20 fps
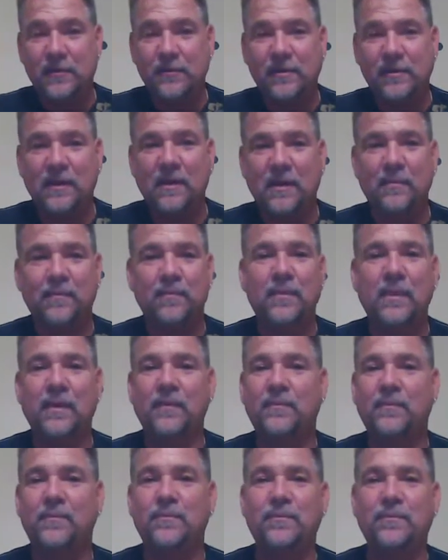There's like a big
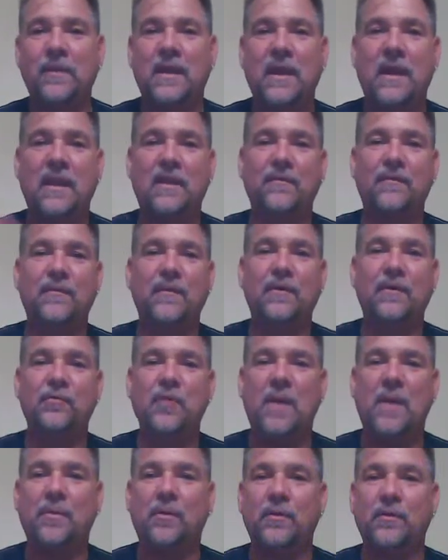kind of
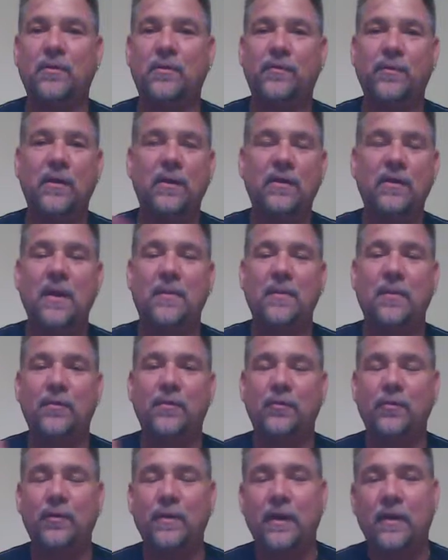tropical front coming
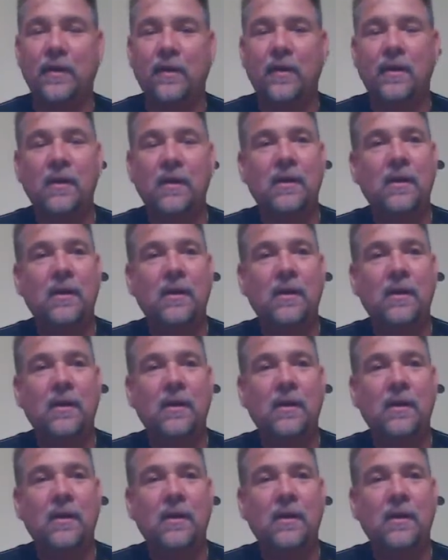through here.